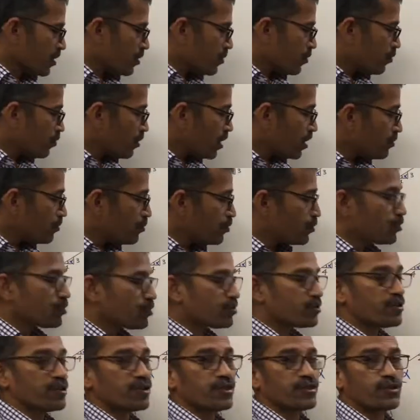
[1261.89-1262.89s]
One
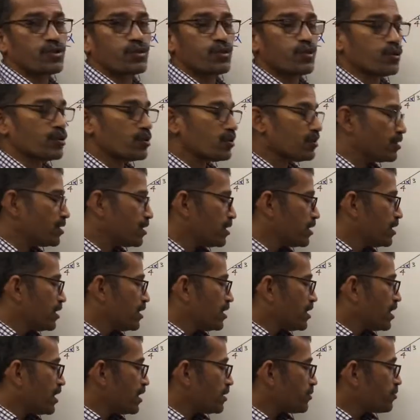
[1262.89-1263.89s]
force is known.
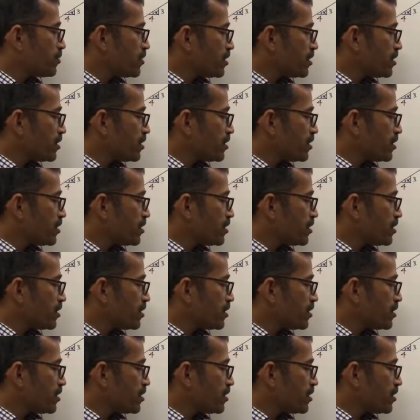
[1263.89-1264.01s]
That